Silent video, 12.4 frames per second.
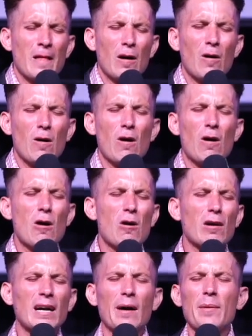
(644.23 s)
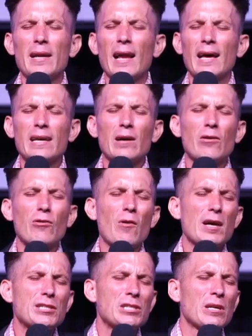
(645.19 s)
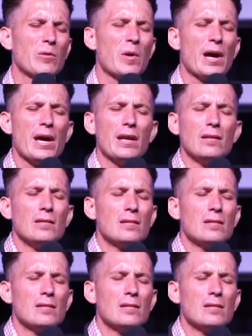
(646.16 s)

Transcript: Oh, come in like a rushing wind.